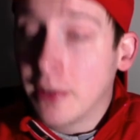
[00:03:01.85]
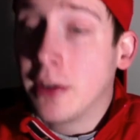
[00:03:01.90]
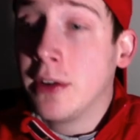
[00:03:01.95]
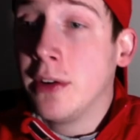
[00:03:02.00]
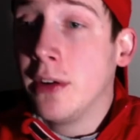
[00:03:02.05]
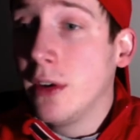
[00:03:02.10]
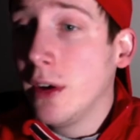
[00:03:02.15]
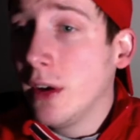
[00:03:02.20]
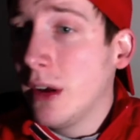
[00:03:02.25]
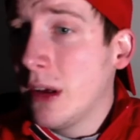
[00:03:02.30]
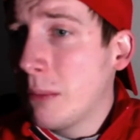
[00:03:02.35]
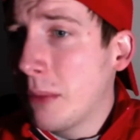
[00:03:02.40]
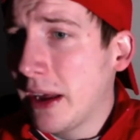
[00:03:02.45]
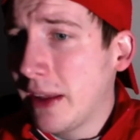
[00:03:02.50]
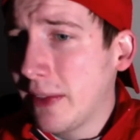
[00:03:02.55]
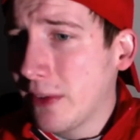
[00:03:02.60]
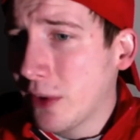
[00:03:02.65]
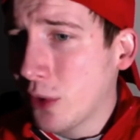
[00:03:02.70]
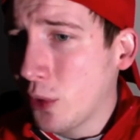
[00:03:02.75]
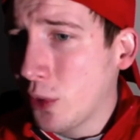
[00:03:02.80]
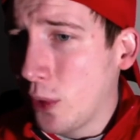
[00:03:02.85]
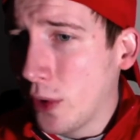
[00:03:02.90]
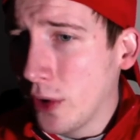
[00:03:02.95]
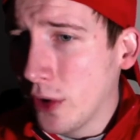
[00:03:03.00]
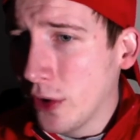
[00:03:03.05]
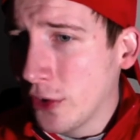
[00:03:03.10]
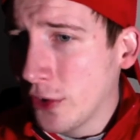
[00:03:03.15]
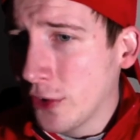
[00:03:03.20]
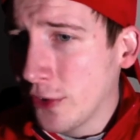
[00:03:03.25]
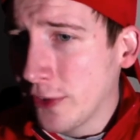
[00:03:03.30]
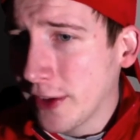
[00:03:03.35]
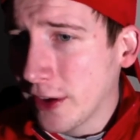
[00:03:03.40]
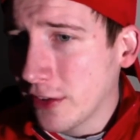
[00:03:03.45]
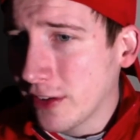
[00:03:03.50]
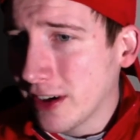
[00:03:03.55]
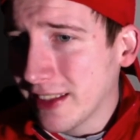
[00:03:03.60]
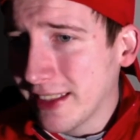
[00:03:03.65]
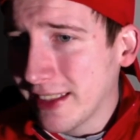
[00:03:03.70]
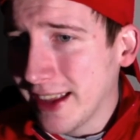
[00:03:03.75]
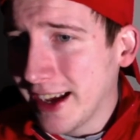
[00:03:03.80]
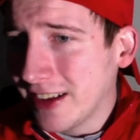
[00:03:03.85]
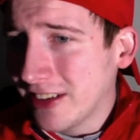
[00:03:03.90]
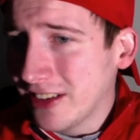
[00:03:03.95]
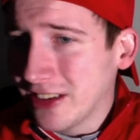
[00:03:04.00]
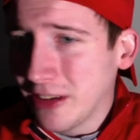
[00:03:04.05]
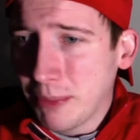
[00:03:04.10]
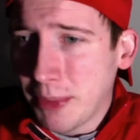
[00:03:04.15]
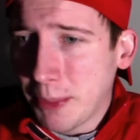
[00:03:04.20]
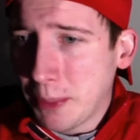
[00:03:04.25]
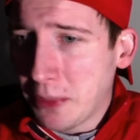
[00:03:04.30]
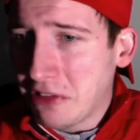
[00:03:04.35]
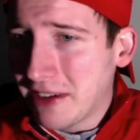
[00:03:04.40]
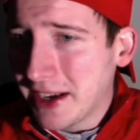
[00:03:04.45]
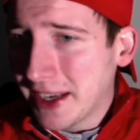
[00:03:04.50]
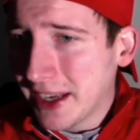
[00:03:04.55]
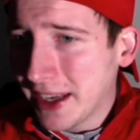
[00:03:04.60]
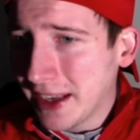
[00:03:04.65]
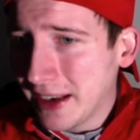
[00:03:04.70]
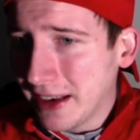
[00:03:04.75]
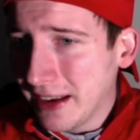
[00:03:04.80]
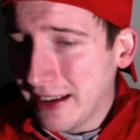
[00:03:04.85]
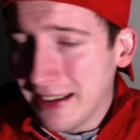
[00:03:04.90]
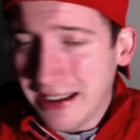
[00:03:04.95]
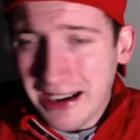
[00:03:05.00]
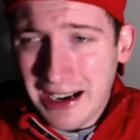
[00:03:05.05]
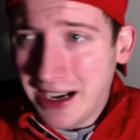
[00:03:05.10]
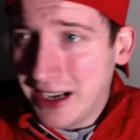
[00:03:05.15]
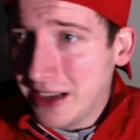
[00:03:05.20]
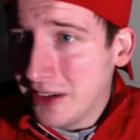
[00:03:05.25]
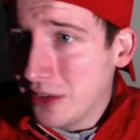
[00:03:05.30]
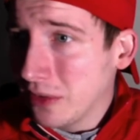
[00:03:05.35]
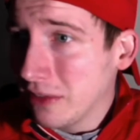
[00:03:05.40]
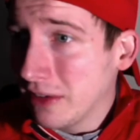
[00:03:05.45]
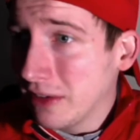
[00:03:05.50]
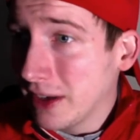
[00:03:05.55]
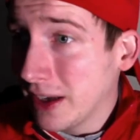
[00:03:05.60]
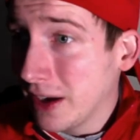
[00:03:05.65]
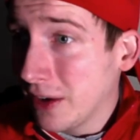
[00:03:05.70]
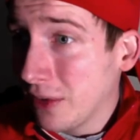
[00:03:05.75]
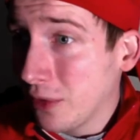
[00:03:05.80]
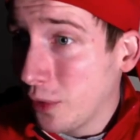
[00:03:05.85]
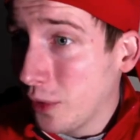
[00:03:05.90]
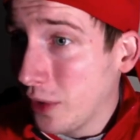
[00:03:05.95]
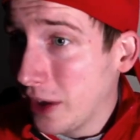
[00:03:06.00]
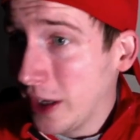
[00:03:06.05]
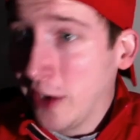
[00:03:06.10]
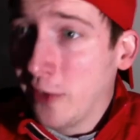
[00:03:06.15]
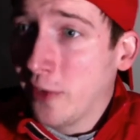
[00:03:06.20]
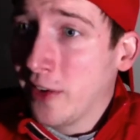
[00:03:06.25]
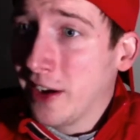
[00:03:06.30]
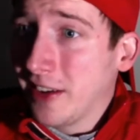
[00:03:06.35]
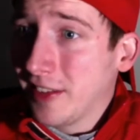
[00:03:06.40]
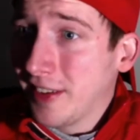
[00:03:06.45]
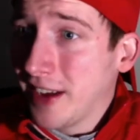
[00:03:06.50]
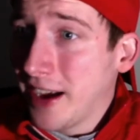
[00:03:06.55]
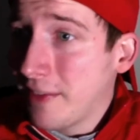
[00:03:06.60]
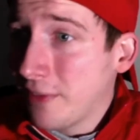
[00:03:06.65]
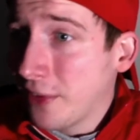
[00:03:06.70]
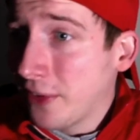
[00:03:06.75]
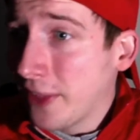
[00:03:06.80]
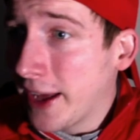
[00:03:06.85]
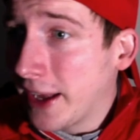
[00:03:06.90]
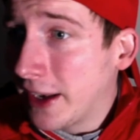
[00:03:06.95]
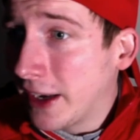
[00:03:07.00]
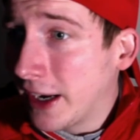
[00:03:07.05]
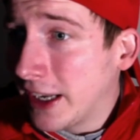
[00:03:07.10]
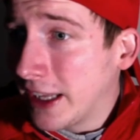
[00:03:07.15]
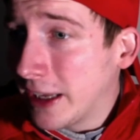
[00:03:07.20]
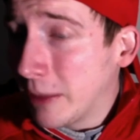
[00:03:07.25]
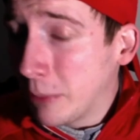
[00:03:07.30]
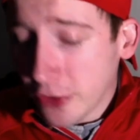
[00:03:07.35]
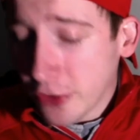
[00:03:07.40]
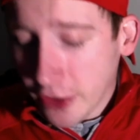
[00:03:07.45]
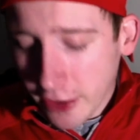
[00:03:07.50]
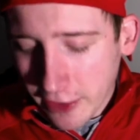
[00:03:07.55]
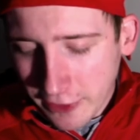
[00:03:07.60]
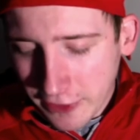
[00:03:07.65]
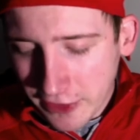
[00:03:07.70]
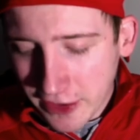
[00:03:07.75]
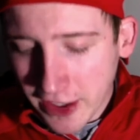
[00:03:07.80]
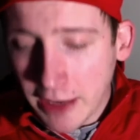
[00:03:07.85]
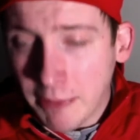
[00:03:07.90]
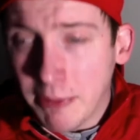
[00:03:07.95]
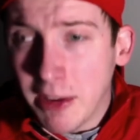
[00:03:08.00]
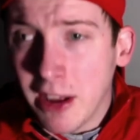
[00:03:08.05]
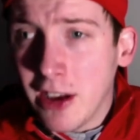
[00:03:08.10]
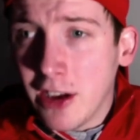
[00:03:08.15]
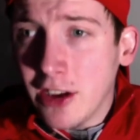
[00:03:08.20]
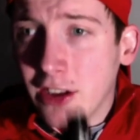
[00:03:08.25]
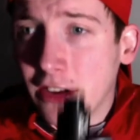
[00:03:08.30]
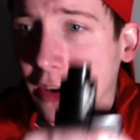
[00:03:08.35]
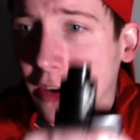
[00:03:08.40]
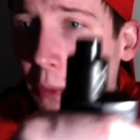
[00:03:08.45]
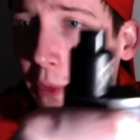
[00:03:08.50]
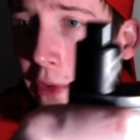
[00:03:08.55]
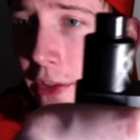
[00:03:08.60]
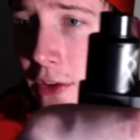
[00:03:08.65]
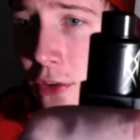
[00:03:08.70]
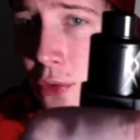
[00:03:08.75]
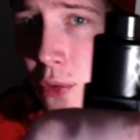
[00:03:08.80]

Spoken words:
and painting the coils and things like that. Some people like it. I don't really care for it. I don't got time for that 98% of the time. So with this